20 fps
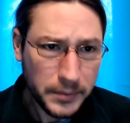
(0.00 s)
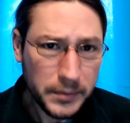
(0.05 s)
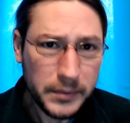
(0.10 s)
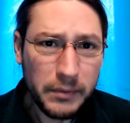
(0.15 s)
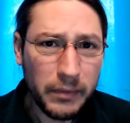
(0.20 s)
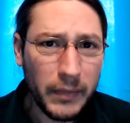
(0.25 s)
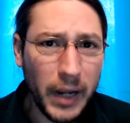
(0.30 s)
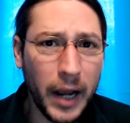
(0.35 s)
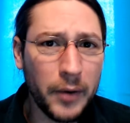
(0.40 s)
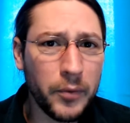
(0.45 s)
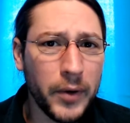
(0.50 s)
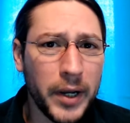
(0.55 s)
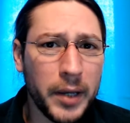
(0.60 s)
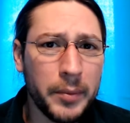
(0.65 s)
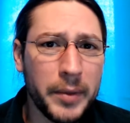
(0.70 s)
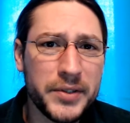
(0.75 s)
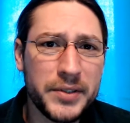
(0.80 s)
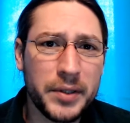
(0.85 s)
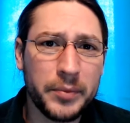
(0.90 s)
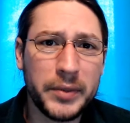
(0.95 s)
I'd
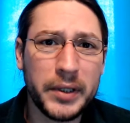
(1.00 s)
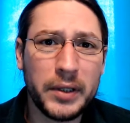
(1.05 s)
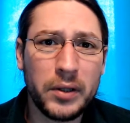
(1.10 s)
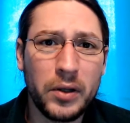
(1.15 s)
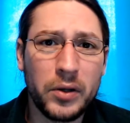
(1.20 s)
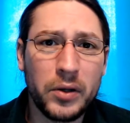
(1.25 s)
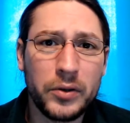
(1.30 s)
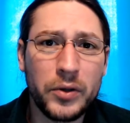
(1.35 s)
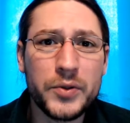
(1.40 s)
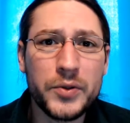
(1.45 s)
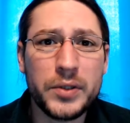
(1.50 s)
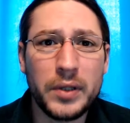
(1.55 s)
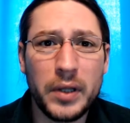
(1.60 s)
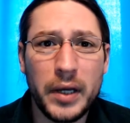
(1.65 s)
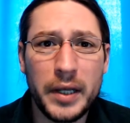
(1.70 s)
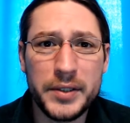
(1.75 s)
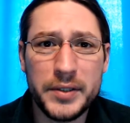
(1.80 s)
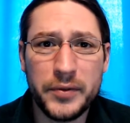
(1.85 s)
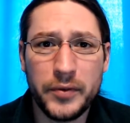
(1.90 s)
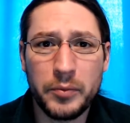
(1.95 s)
recommend something along those
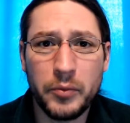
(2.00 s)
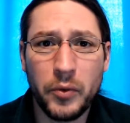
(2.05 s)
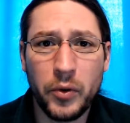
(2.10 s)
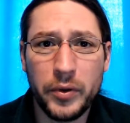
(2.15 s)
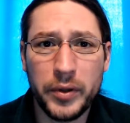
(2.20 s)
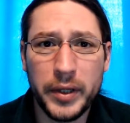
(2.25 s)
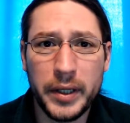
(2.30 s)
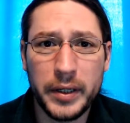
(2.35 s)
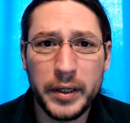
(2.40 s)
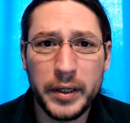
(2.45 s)
lines even more than